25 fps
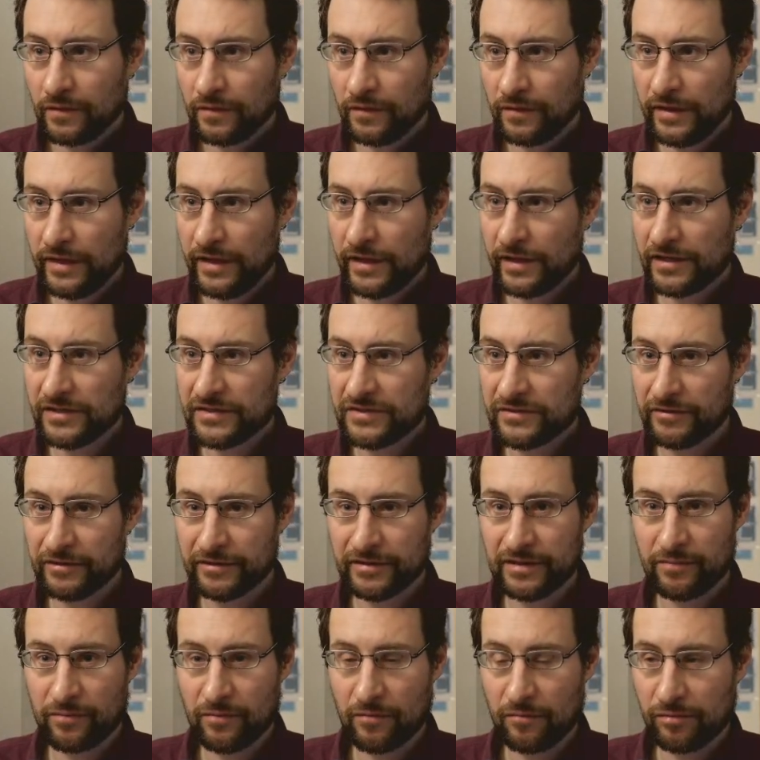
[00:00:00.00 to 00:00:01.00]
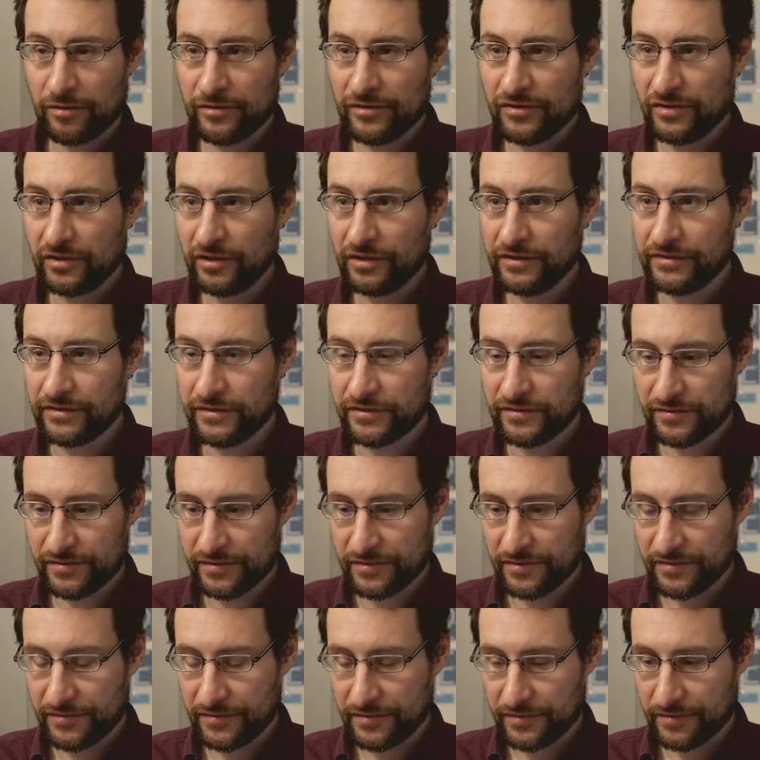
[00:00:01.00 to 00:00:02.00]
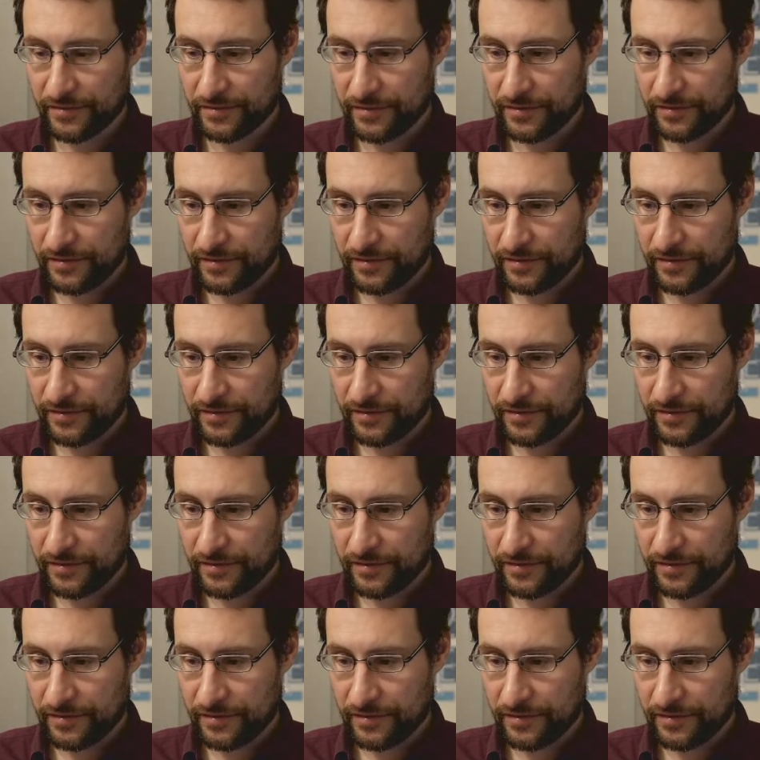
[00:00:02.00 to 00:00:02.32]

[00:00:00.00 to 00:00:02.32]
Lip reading: Yeah, structure probably deleted this